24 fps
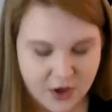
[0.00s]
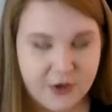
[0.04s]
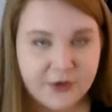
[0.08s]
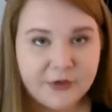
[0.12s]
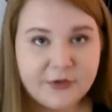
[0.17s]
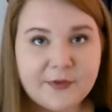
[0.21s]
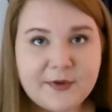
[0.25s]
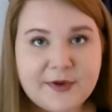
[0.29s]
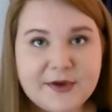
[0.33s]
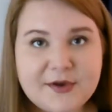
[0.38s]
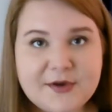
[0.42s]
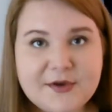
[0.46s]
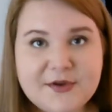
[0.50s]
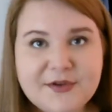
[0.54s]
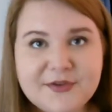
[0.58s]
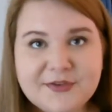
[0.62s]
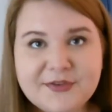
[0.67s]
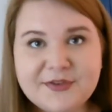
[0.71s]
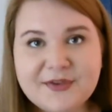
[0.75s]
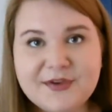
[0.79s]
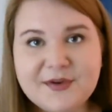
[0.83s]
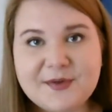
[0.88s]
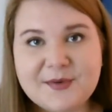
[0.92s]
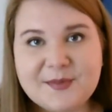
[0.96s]
So I
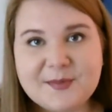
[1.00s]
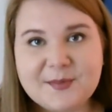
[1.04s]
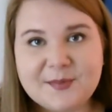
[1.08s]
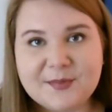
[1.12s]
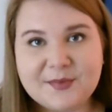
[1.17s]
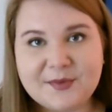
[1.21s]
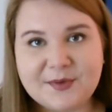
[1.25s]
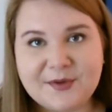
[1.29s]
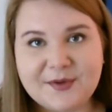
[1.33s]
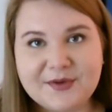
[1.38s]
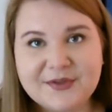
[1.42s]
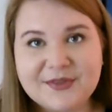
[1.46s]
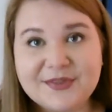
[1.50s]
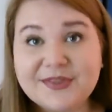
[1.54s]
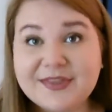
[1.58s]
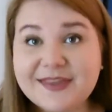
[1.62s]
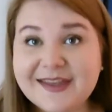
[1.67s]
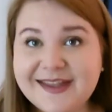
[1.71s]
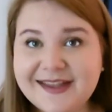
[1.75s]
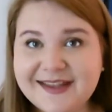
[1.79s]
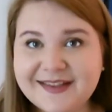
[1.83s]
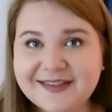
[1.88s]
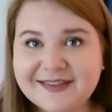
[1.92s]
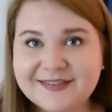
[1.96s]
also bought
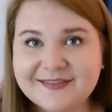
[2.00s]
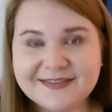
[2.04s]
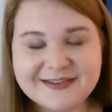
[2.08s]
this,